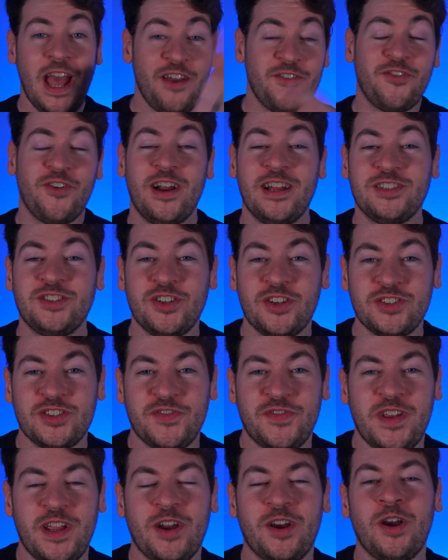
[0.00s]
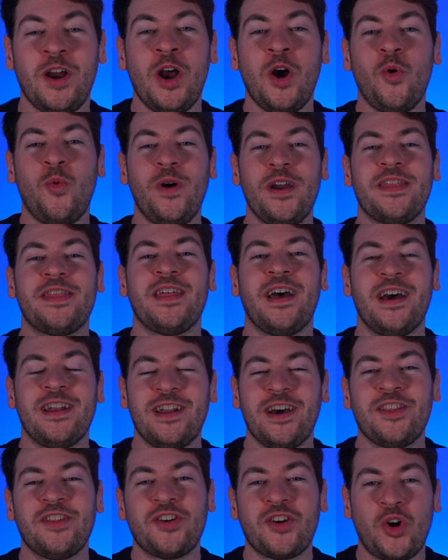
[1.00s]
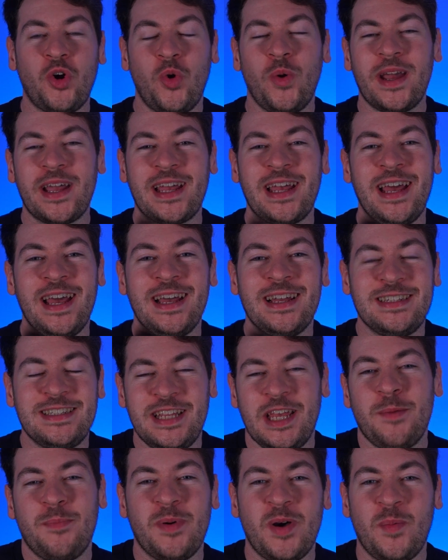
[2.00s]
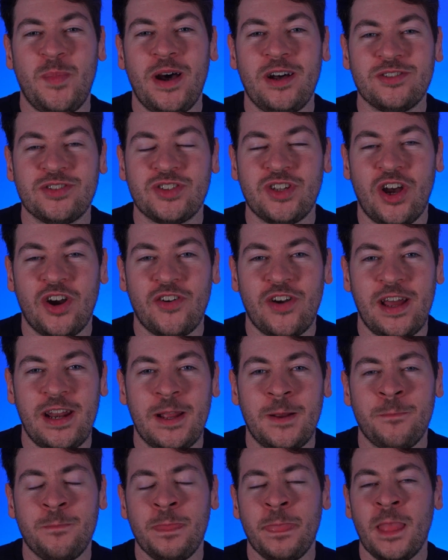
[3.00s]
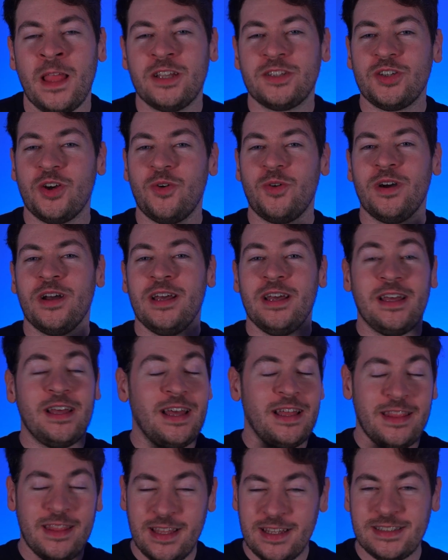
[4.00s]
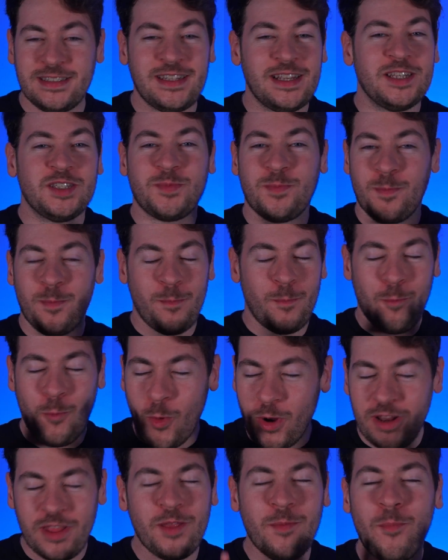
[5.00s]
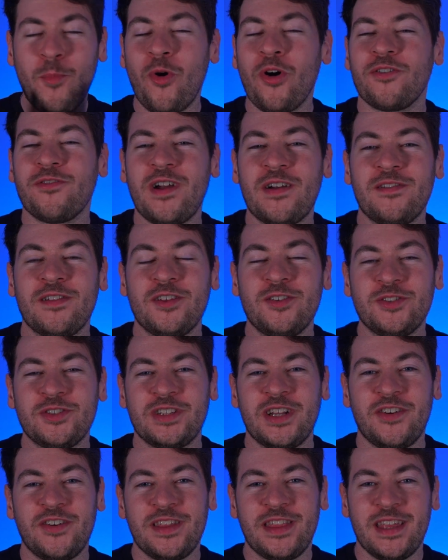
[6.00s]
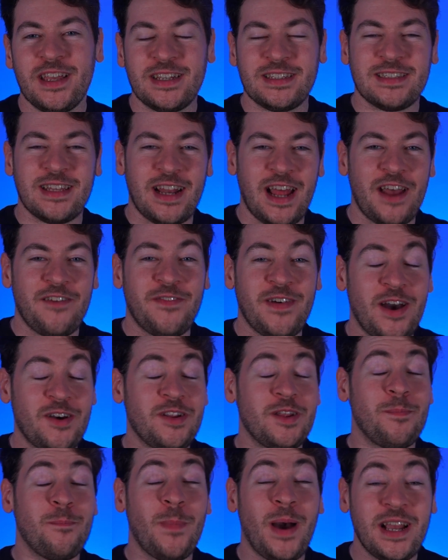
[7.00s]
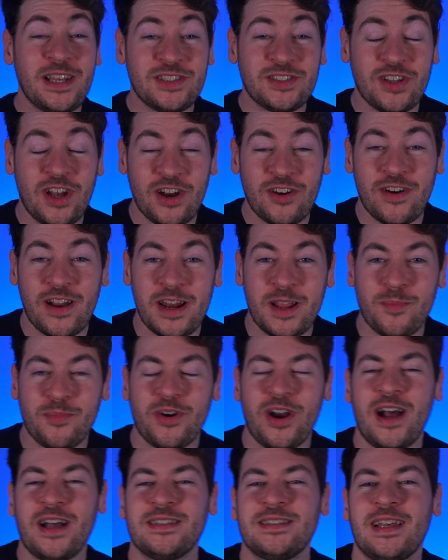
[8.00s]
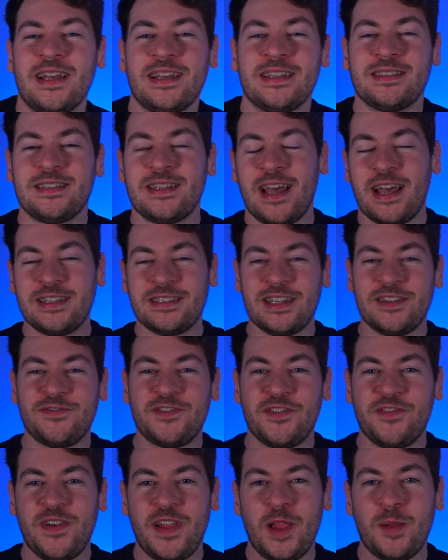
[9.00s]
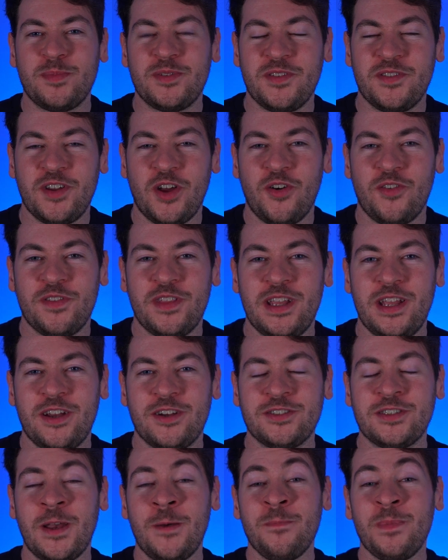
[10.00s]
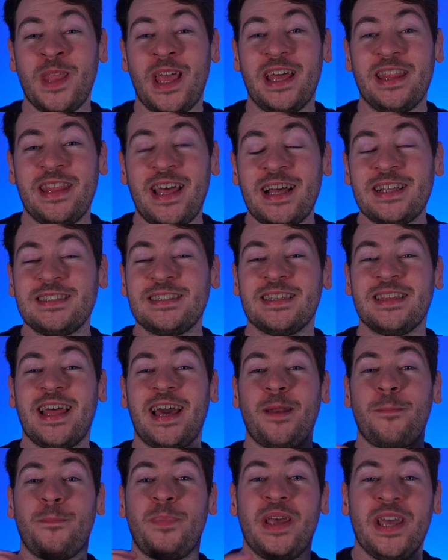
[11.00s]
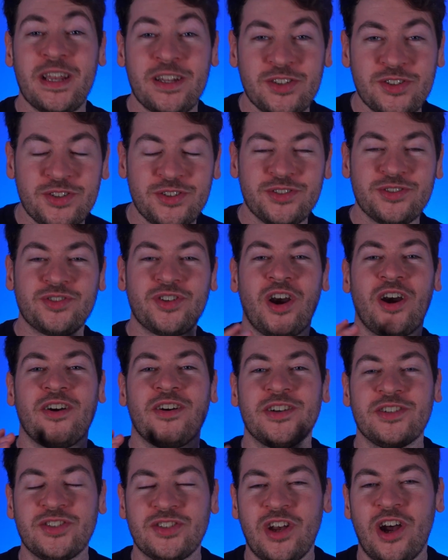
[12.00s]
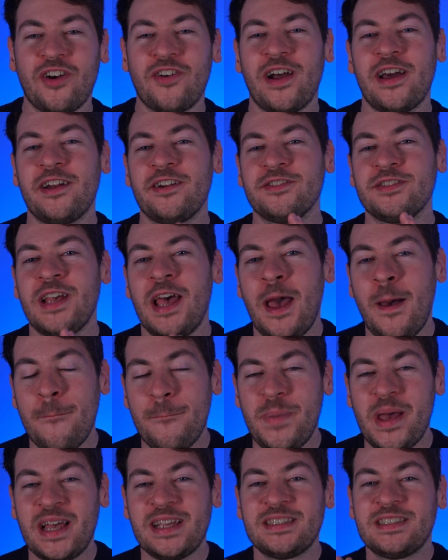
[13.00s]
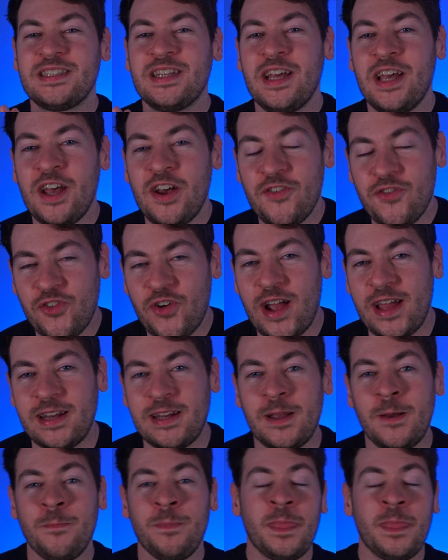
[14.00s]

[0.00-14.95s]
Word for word: Hey friend, Joseph here with another quick tip about songwriting. So this is one of the more revolutionary things that I found in my songwriting process as I've developed it over the years, and that's that pictures are a songwriter's best friend.